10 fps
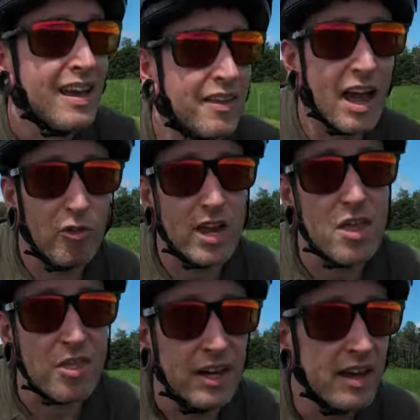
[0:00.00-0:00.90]
And that
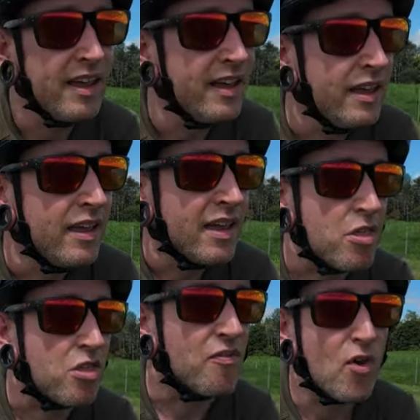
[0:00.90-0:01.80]
reason
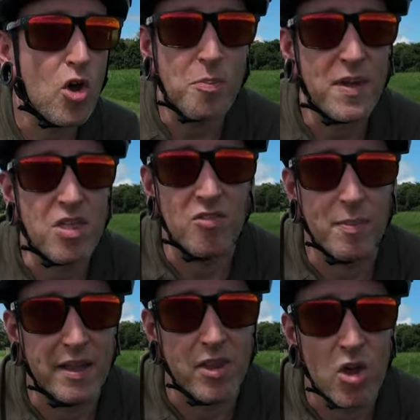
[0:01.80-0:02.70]
is the first piece of
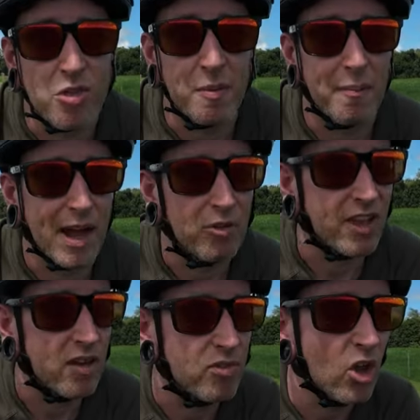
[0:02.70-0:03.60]
big news I'm about
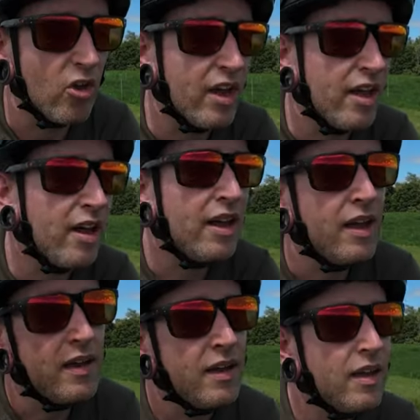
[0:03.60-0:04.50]
to give you,
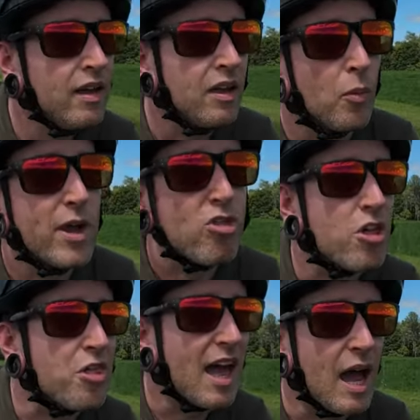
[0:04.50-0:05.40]
which
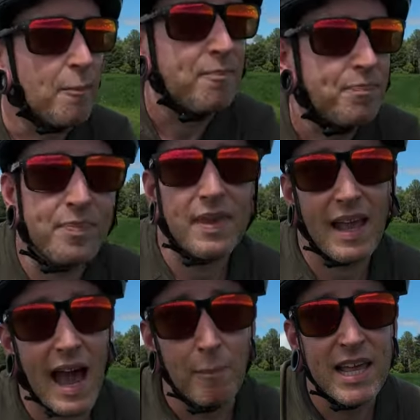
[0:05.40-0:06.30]
is that
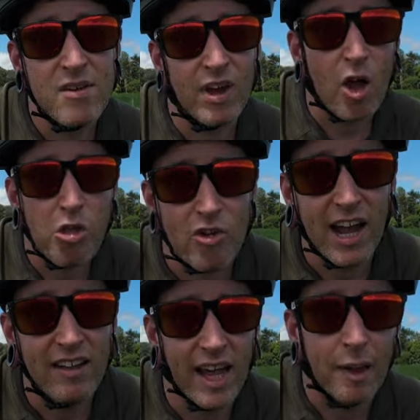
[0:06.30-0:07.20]
I'm leaving
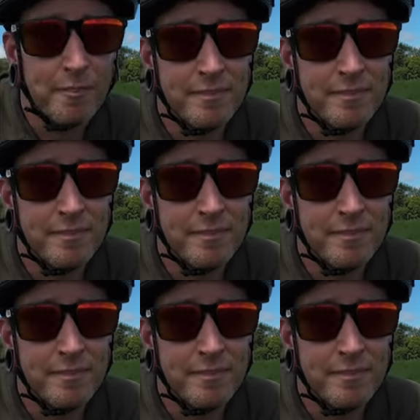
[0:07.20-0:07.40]
Australia.